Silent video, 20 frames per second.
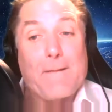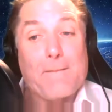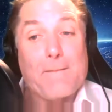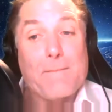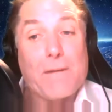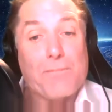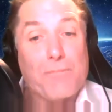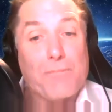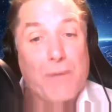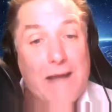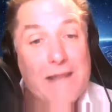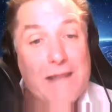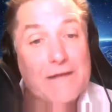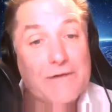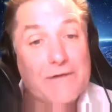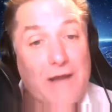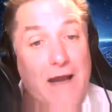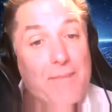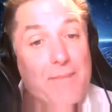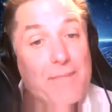But by the
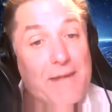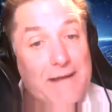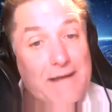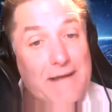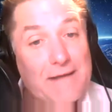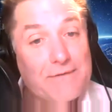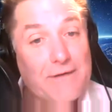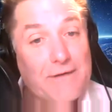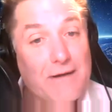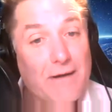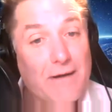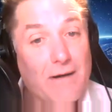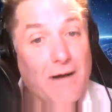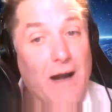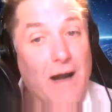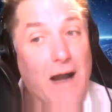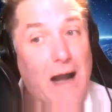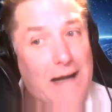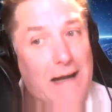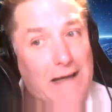time they get there,
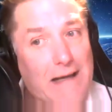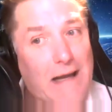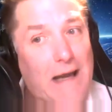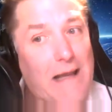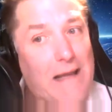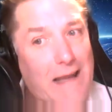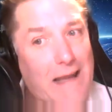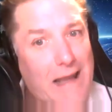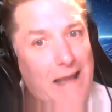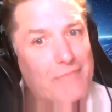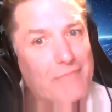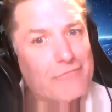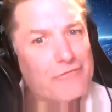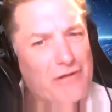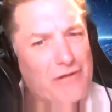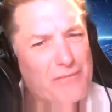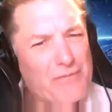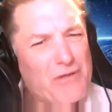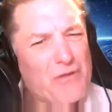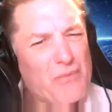I kind of have
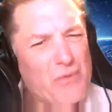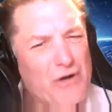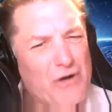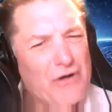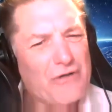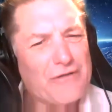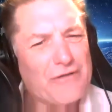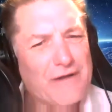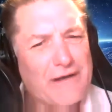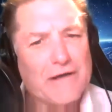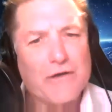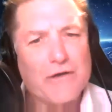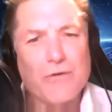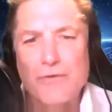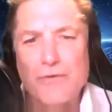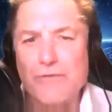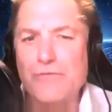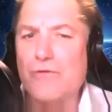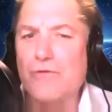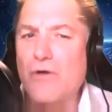some of the words, like, you know,
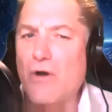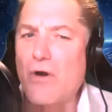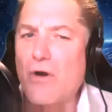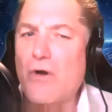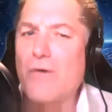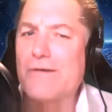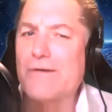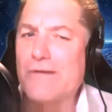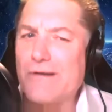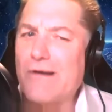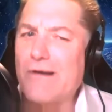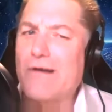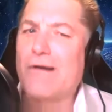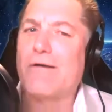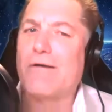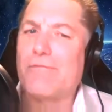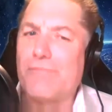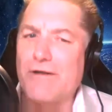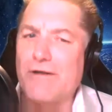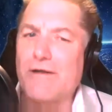it's doe a deer,
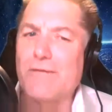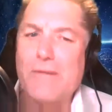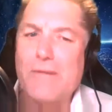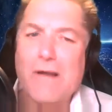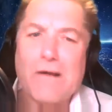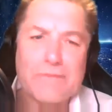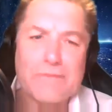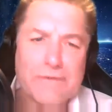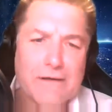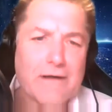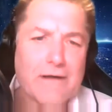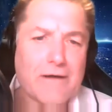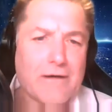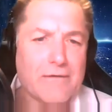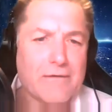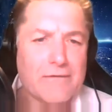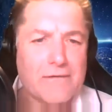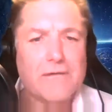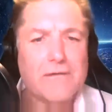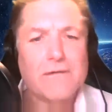a female
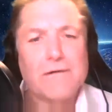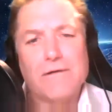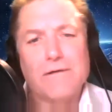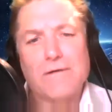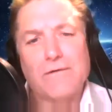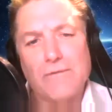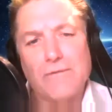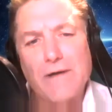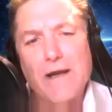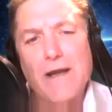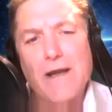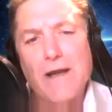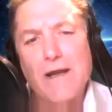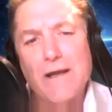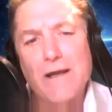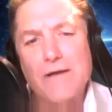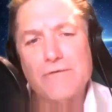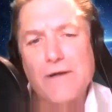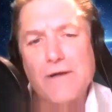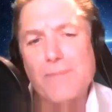deer, ray
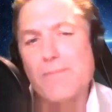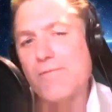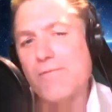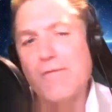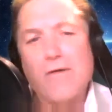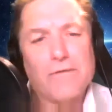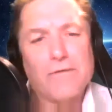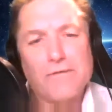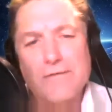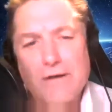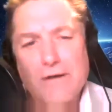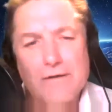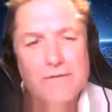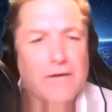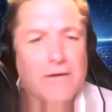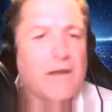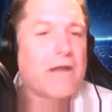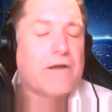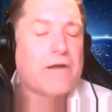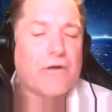a drop upon the sun.
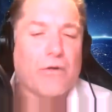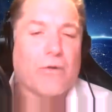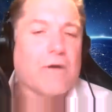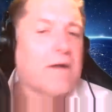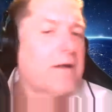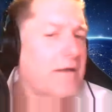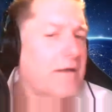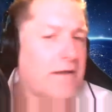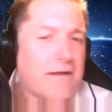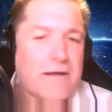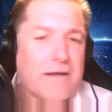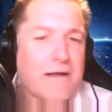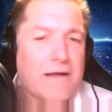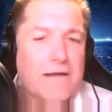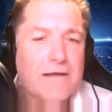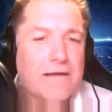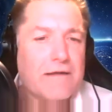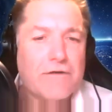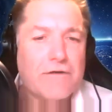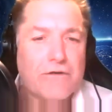You know,
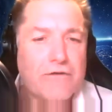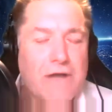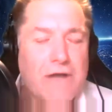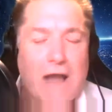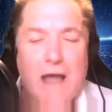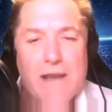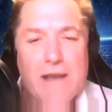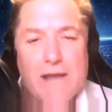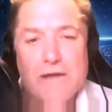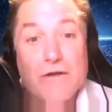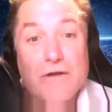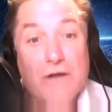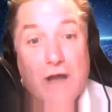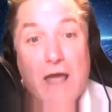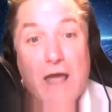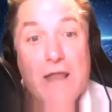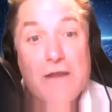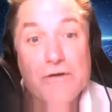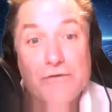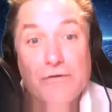you kind
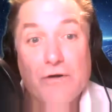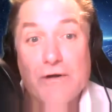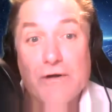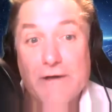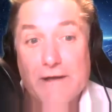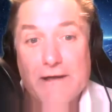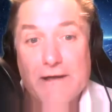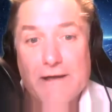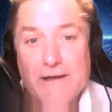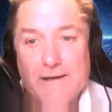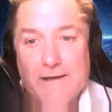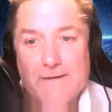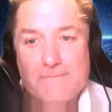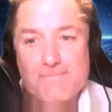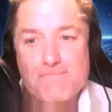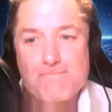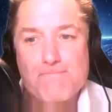of started getting it.